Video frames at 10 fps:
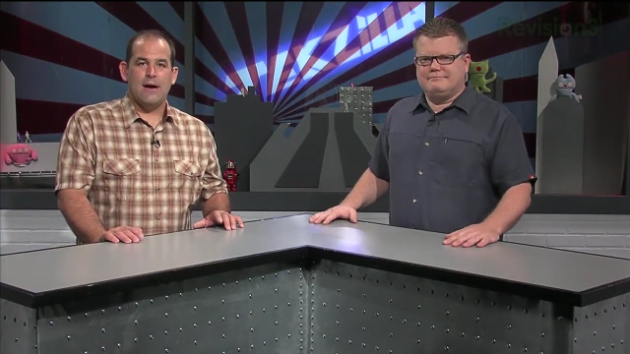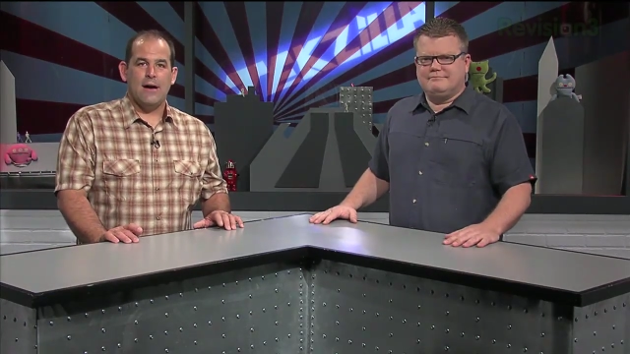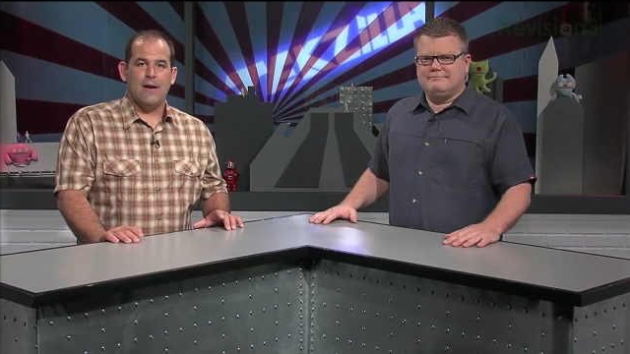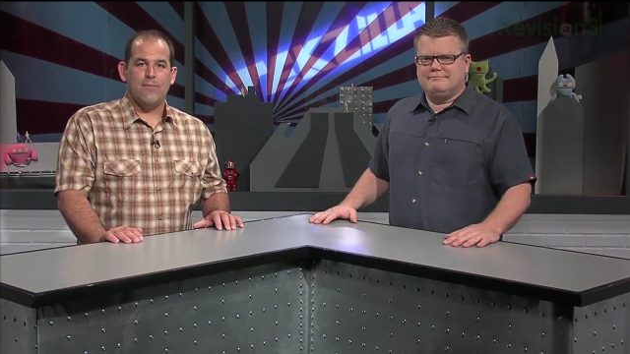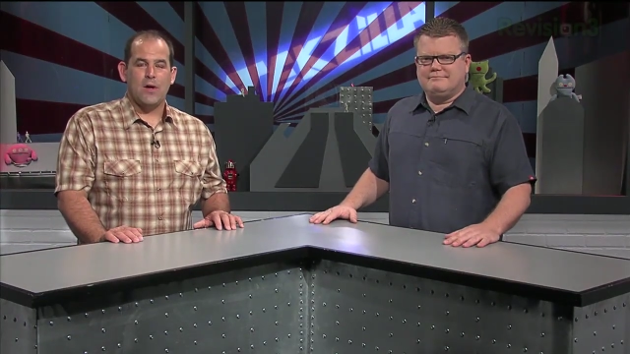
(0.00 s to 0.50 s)

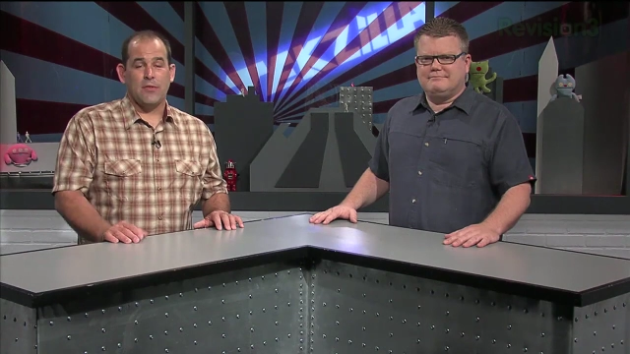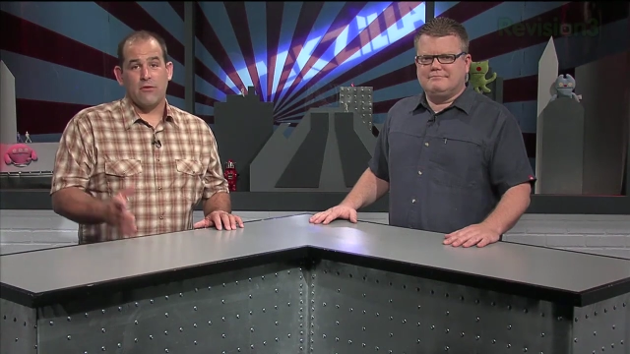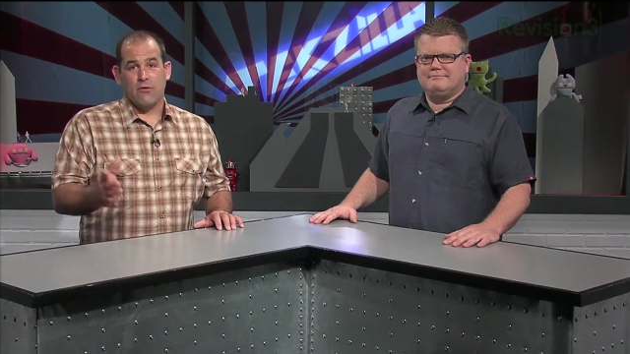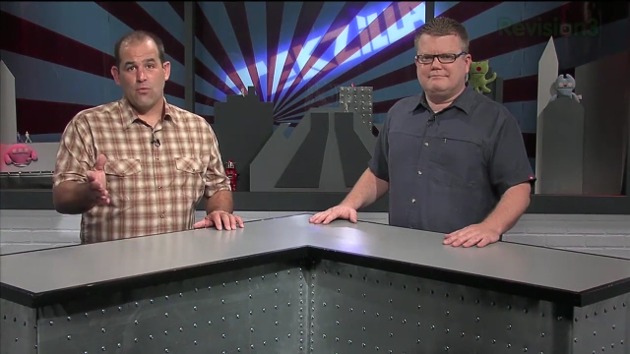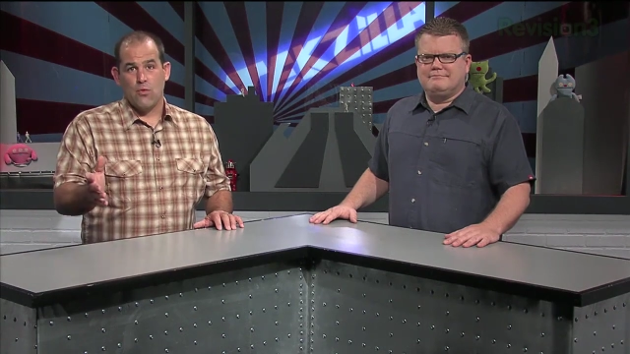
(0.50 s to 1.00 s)
Speaker 1: uh,
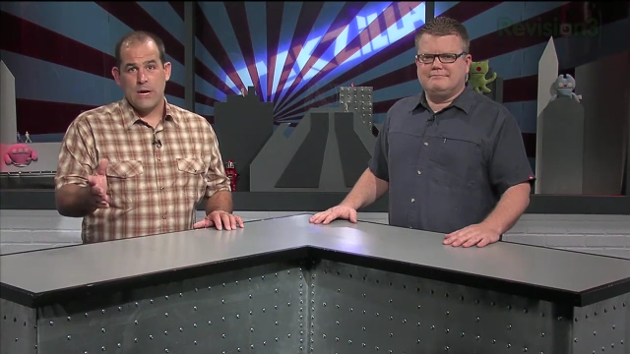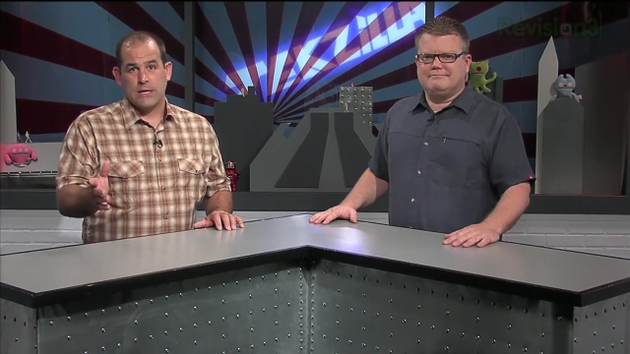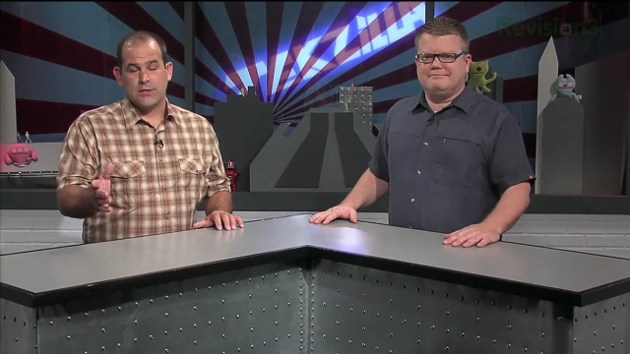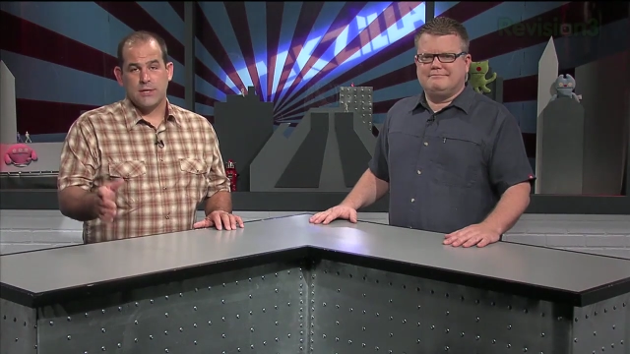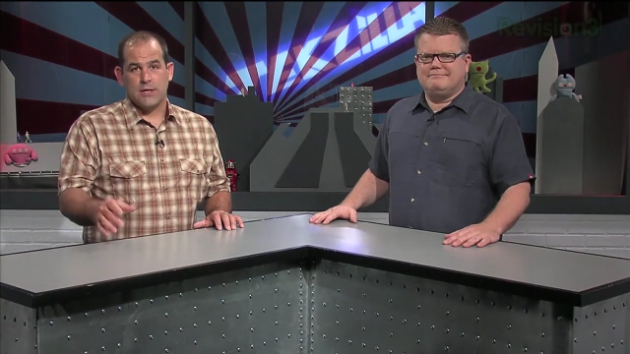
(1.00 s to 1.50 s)
unless you're
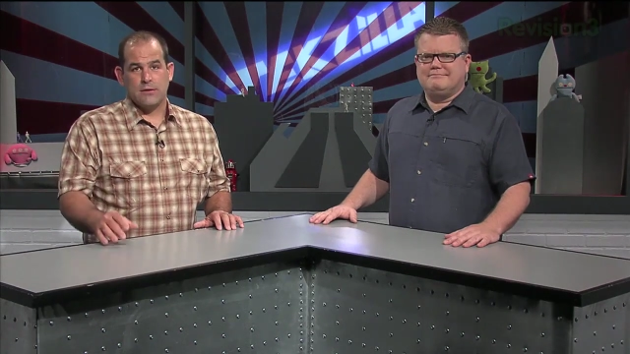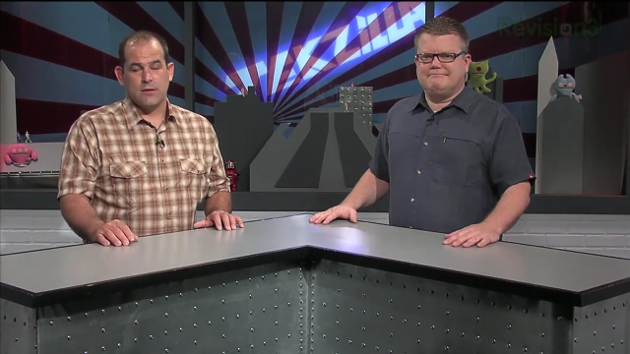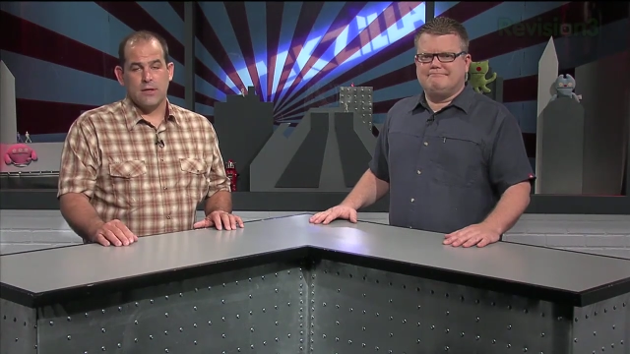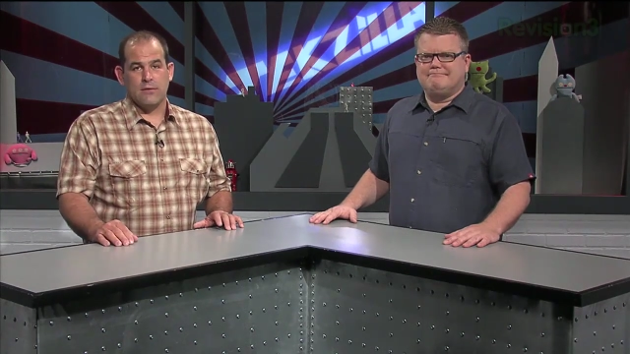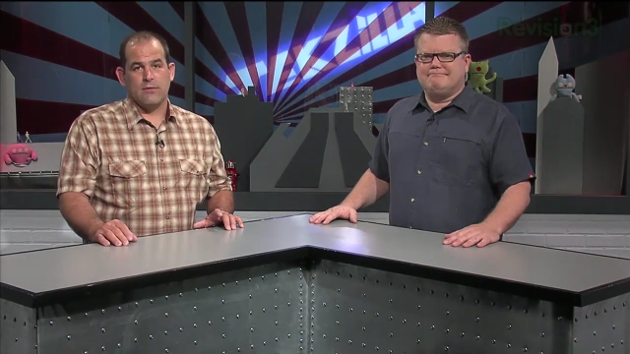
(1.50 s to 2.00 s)
rich
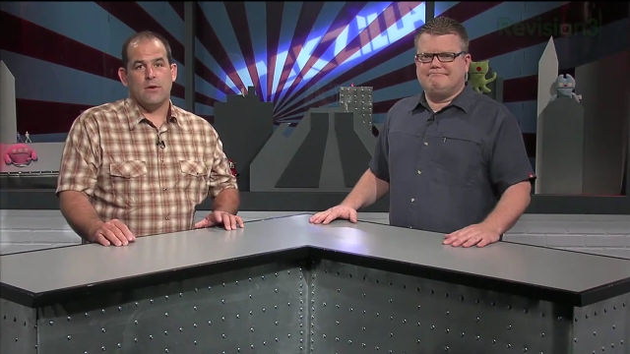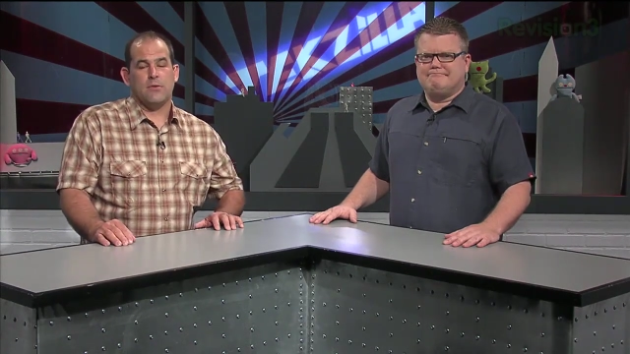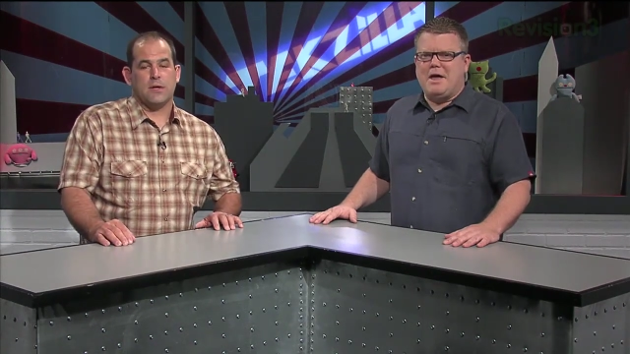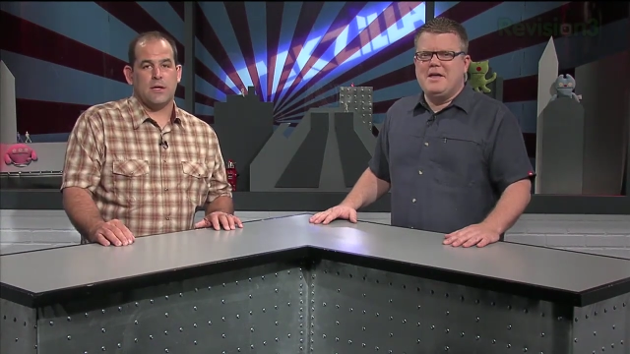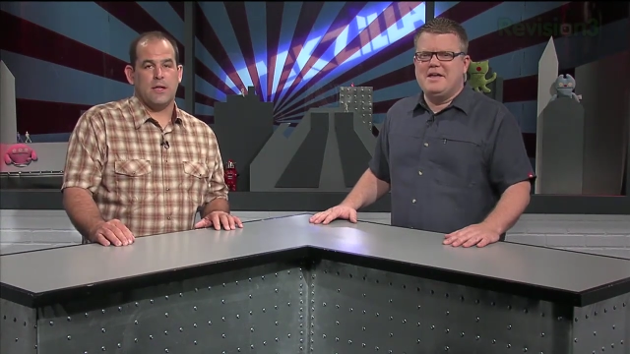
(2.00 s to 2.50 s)
and, and
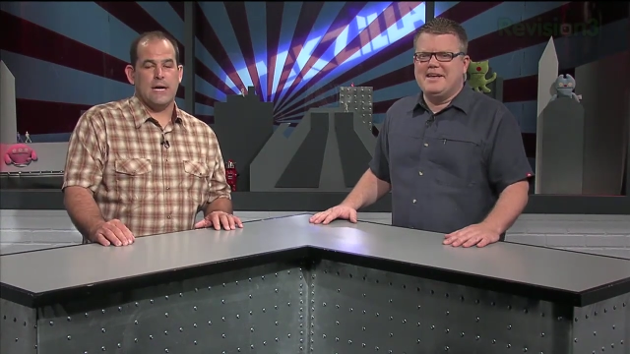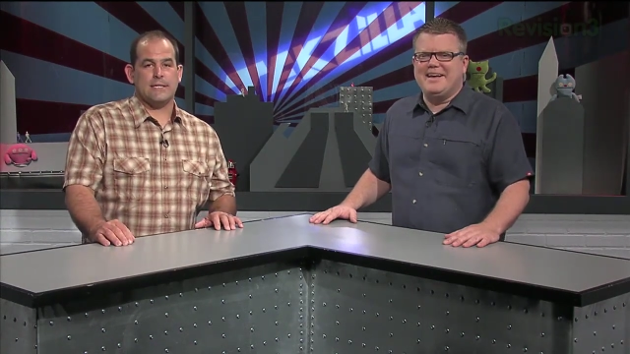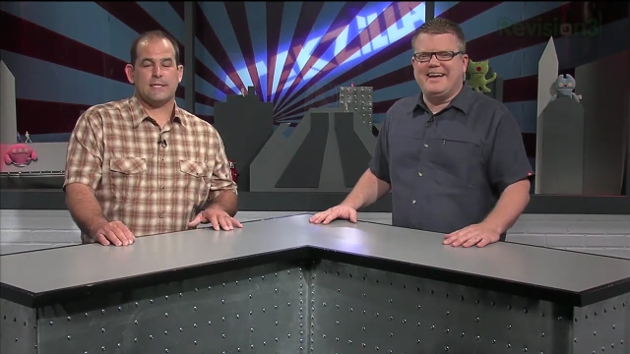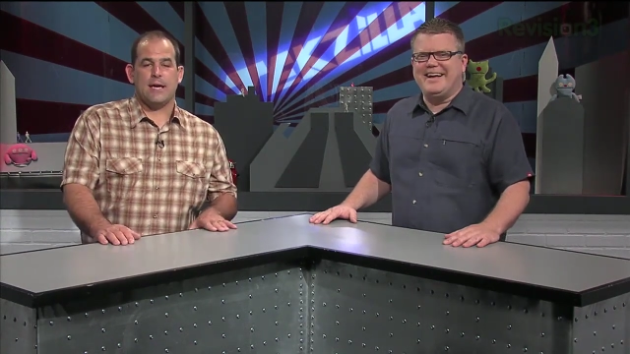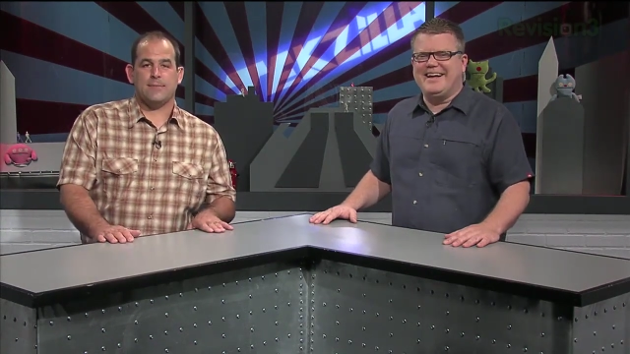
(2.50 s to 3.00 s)
own a
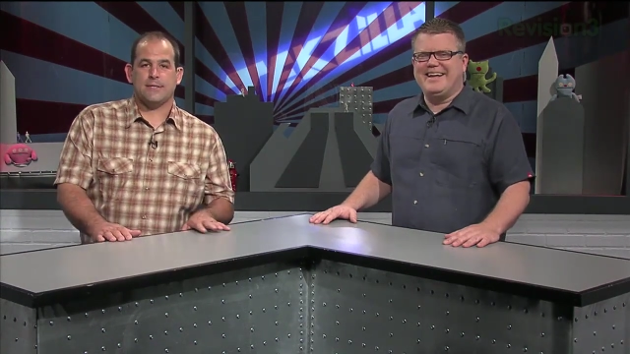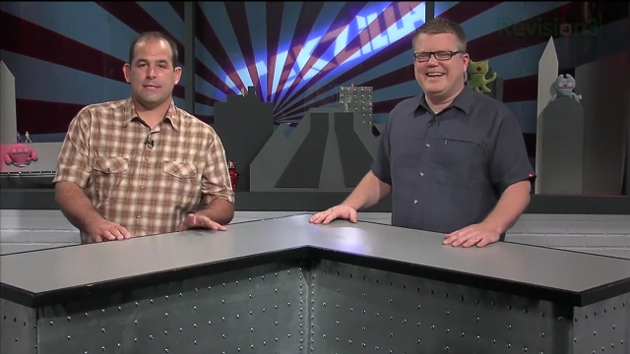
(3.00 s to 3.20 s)
kaleidescape